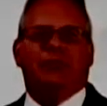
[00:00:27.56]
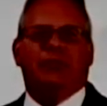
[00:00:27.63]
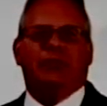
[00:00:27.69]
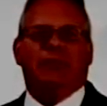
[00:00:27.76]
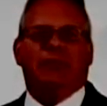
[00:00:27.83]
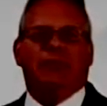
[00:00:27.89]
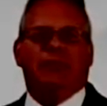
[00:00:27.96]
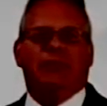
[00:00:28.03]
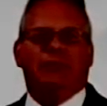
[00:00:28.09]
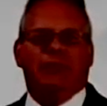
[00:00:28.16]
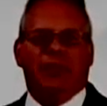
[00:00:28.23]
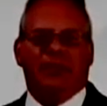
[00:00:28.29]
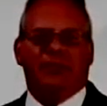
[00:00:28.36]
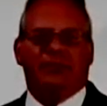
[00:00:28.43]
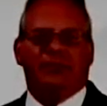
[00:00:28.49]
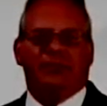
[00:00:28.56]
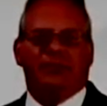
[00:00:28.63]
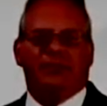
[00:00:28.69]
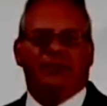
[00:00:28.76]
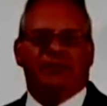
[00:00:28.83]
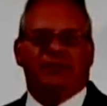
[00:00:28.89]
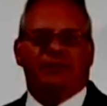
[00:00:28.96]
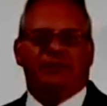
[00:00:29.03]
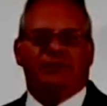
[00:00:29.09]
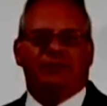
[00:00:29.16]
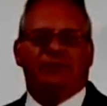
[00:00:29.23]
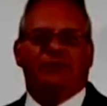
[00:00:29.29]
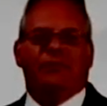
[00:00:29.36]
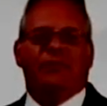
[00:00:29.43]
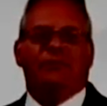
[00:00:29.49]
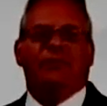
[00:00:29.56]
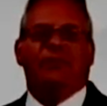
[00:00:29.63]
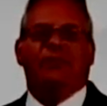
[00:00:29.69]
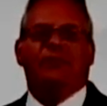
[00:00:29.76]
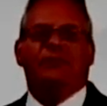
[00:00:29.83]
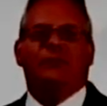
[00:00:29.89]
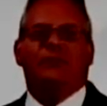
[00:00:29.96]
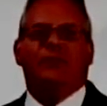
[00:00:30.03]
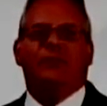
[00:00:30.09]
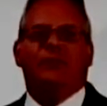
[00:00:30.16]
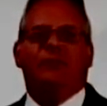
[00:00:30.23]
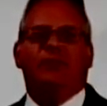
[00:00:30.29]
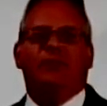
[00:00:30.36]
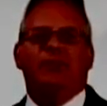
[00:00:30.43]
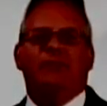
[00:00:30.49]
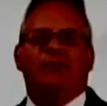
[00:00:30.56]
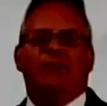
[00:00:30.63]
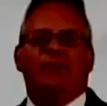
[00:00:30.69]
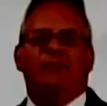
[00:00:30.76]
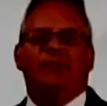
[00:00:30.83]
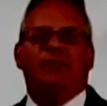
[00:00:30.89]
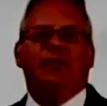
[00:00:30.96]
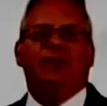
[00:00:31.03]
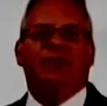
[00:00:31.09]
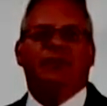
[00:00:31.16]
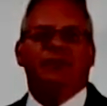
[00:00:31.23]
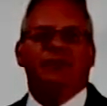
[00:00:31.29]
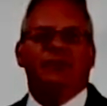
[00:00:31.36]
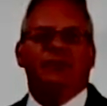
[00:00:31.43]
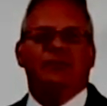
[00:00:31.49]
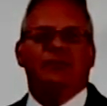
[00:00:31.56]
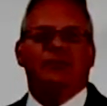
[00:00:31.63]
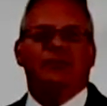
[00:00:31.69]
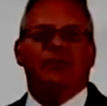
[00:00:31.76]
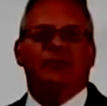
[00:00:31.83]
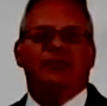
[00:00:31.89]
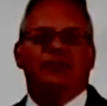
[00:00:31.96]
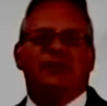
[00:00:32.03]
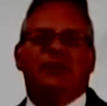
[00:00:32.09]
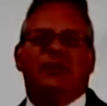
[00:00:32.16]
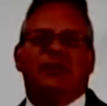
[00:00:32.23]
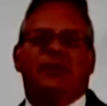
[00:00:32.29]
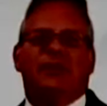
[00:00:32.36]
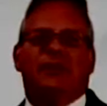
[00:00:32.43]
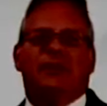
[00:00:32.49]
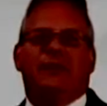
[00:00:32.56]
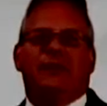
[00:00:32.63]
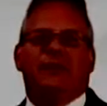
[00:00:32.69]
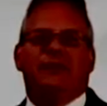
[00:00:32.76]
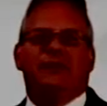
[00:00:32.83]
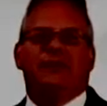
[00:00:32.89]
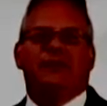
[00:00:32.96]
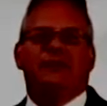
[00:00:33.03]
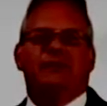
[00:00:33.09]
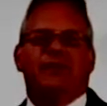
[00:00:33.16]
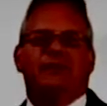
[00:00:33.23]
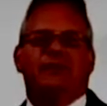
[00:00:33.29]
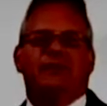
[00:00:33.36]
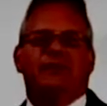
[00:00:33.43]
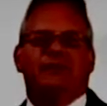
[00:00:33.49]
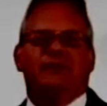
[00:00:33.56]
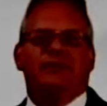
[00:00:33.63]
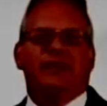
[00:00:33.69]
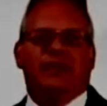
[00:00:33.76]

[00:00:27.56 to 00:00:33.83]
utility in the U.S., serving approximately 8.5 million customers in Tennessee and 6 neighboring